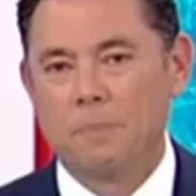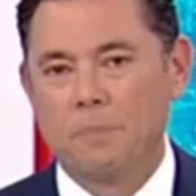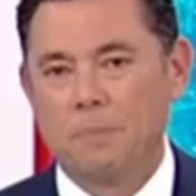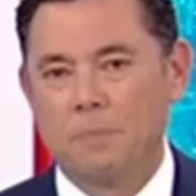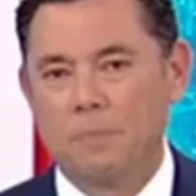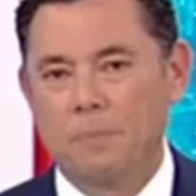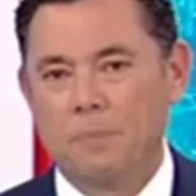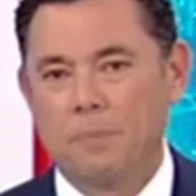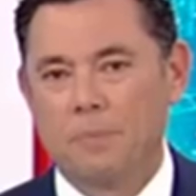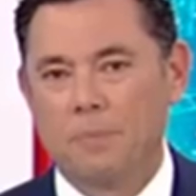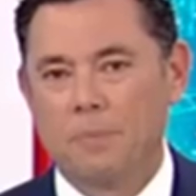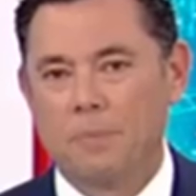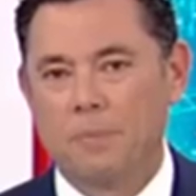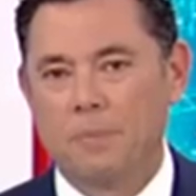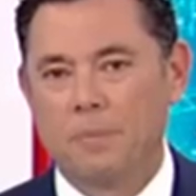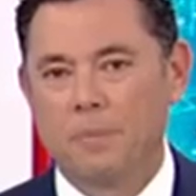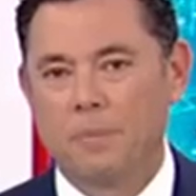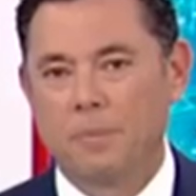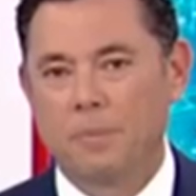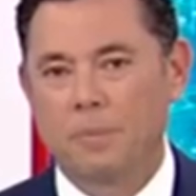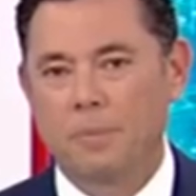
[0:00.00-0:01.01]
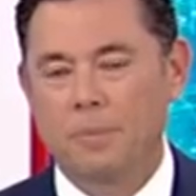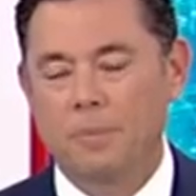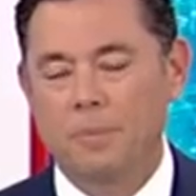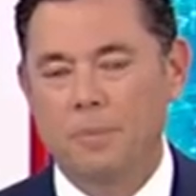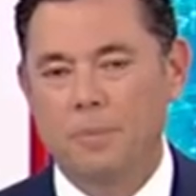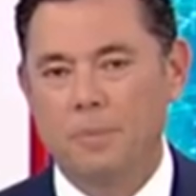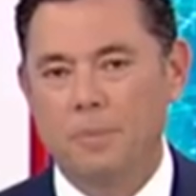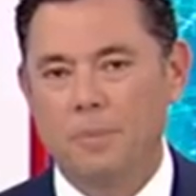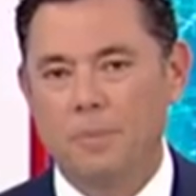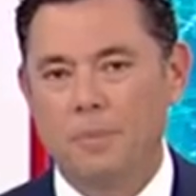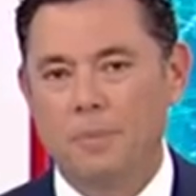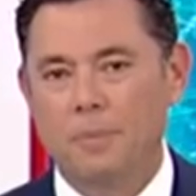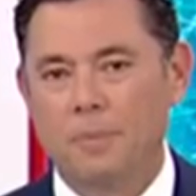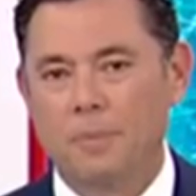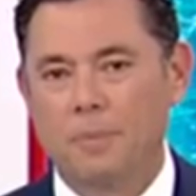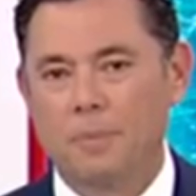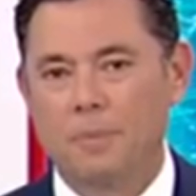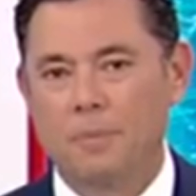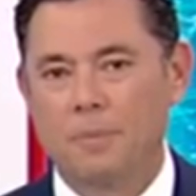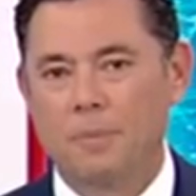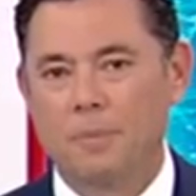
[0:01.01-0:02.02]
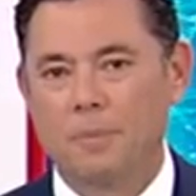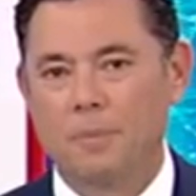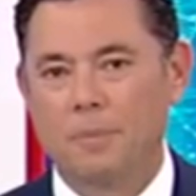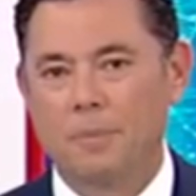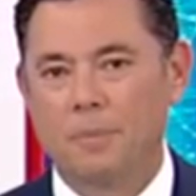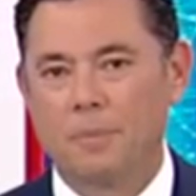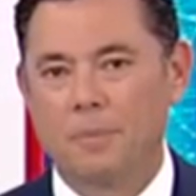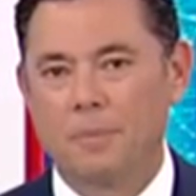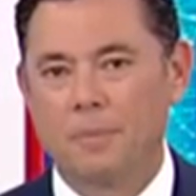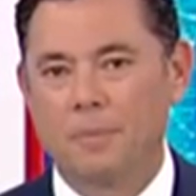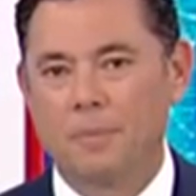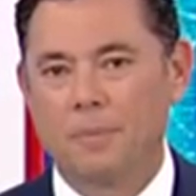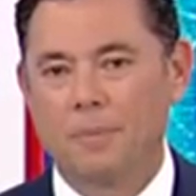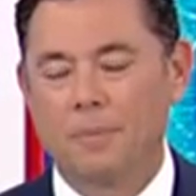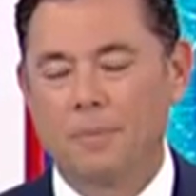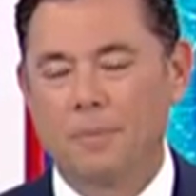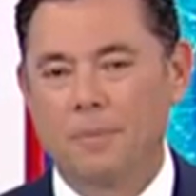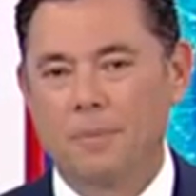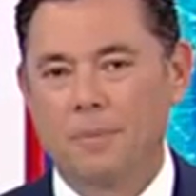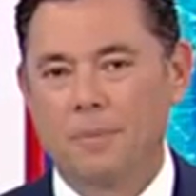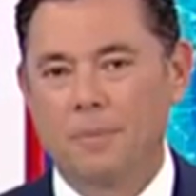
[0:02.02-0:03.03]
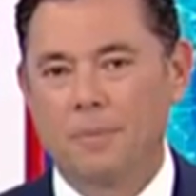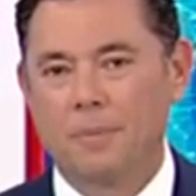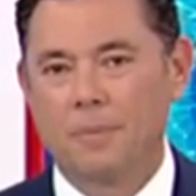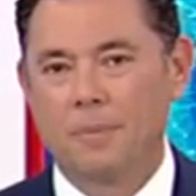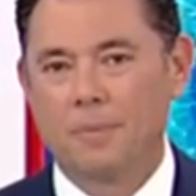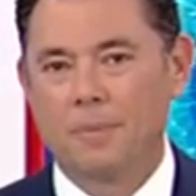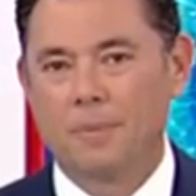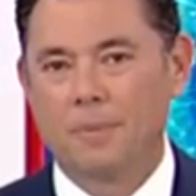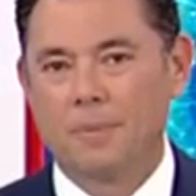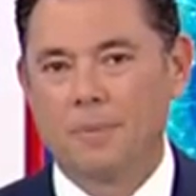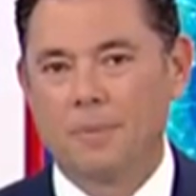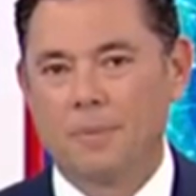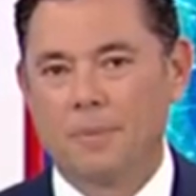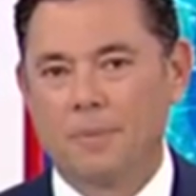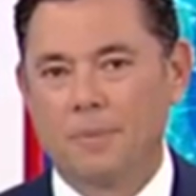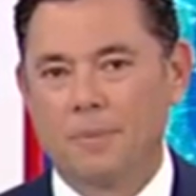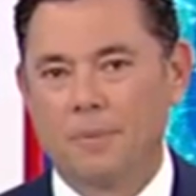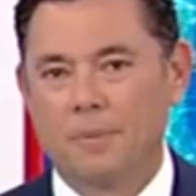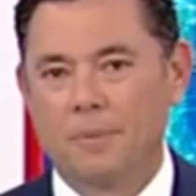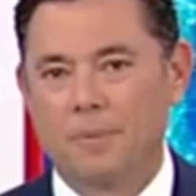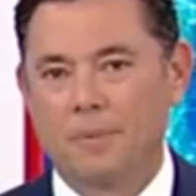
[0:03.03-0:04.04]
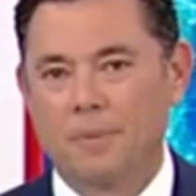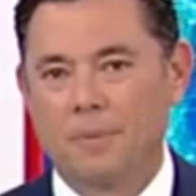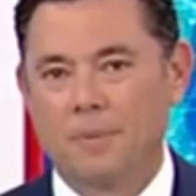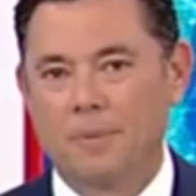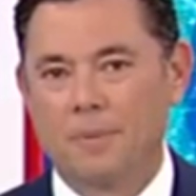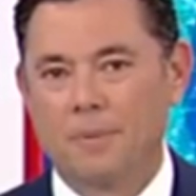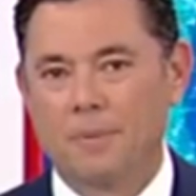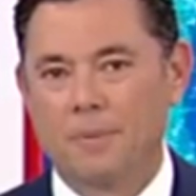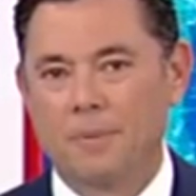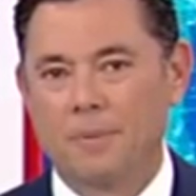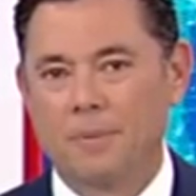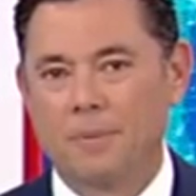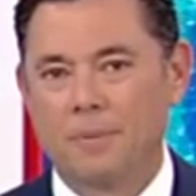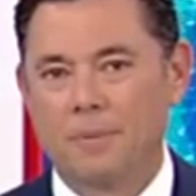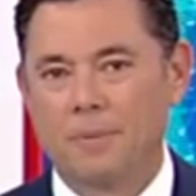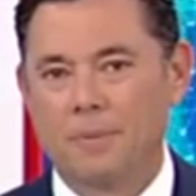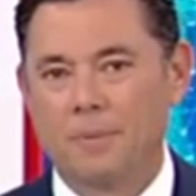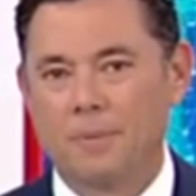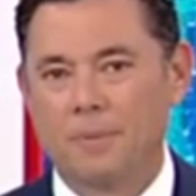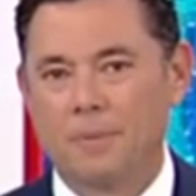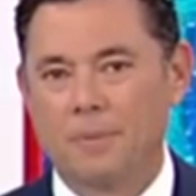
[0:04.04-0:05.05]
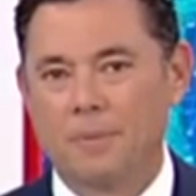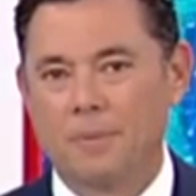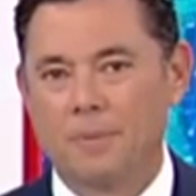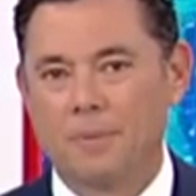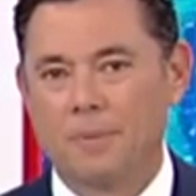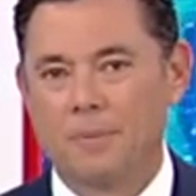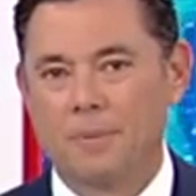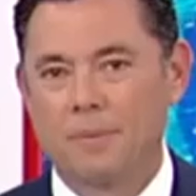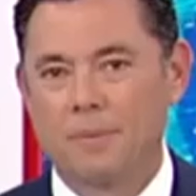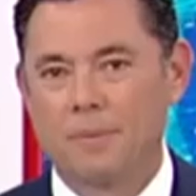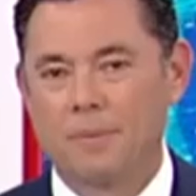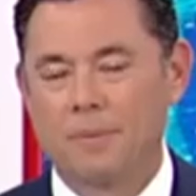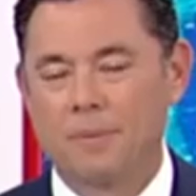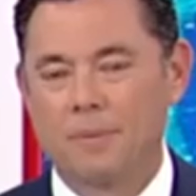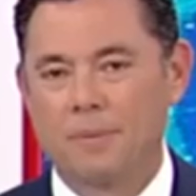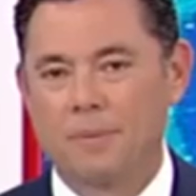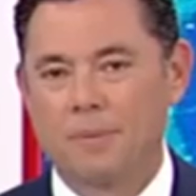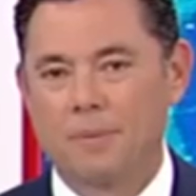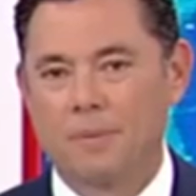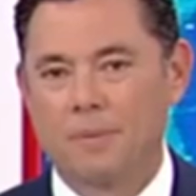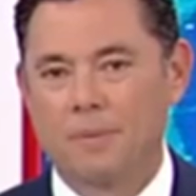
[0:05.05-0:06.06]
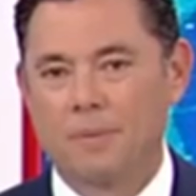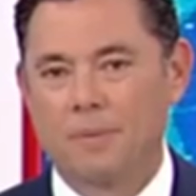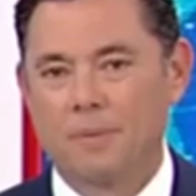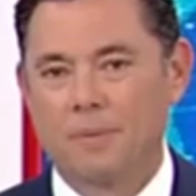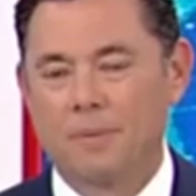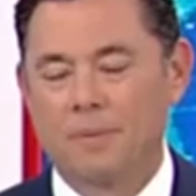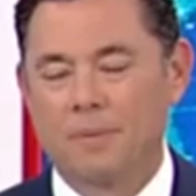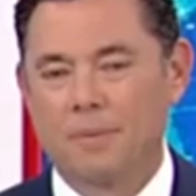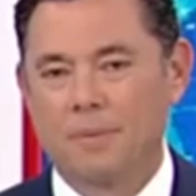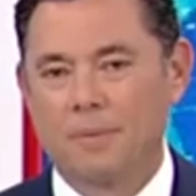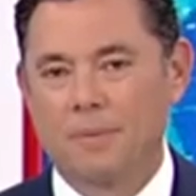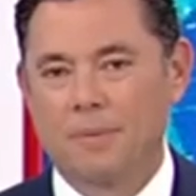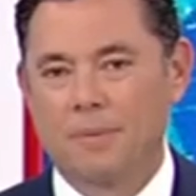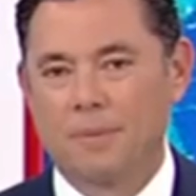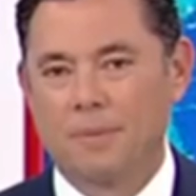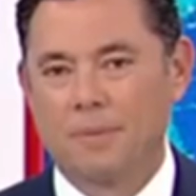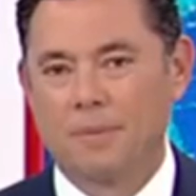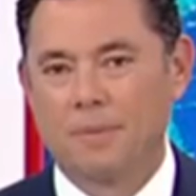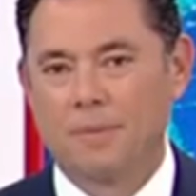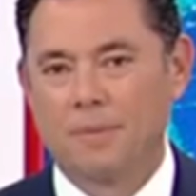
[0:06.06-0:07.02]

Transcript: The person shown says nothing.